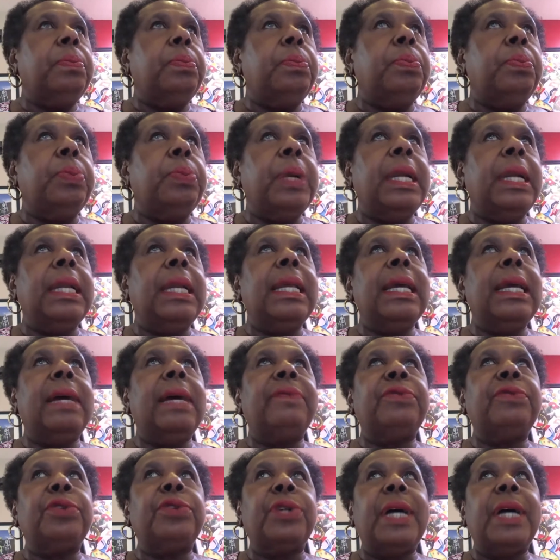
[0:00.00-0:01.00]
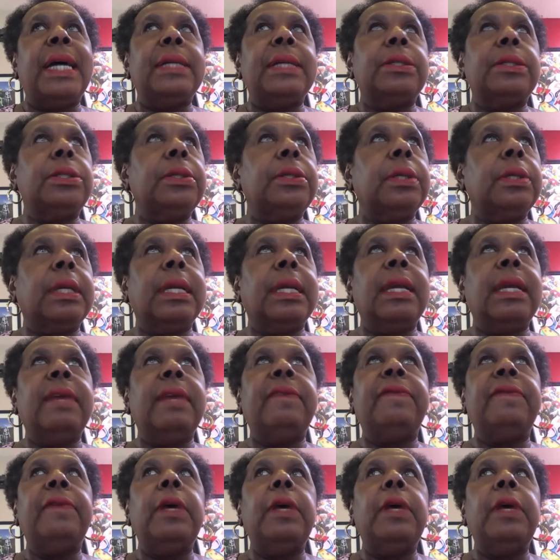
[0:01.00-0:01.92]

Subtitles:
really have tried to give